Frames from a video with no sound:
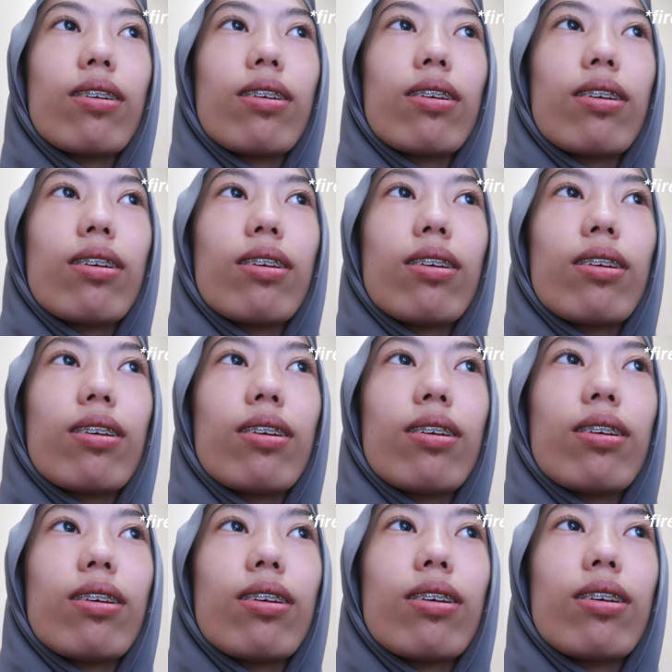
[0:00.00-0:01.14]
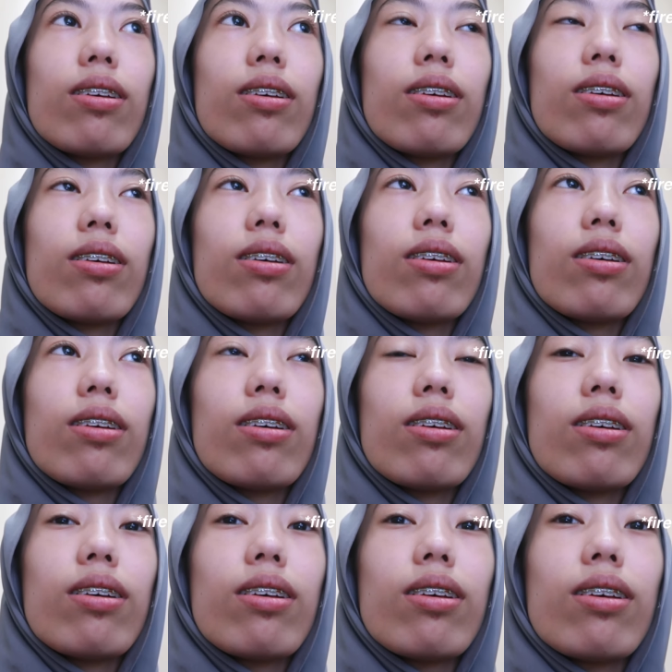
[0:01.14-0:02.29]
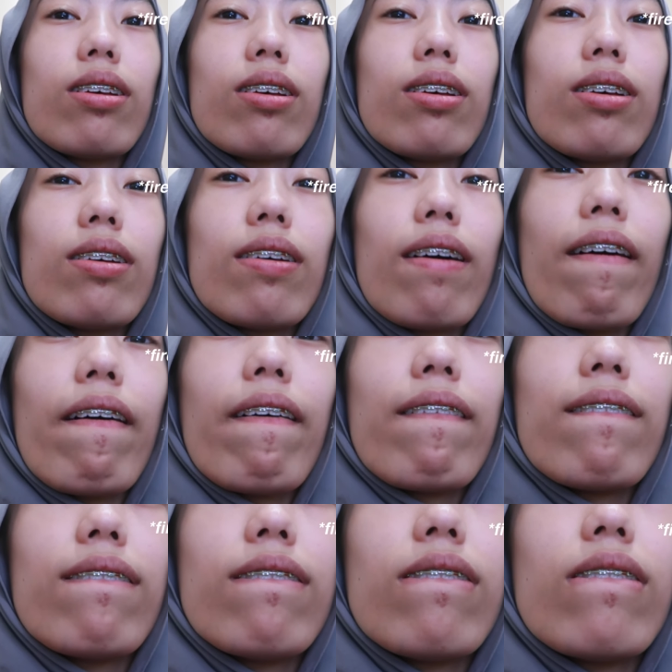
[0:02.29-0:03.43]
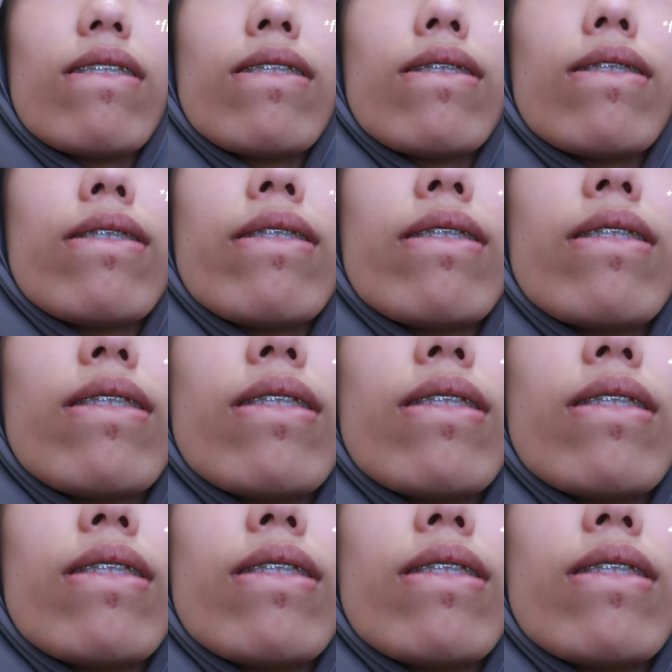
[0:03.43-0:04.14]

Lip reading: (no one is talking)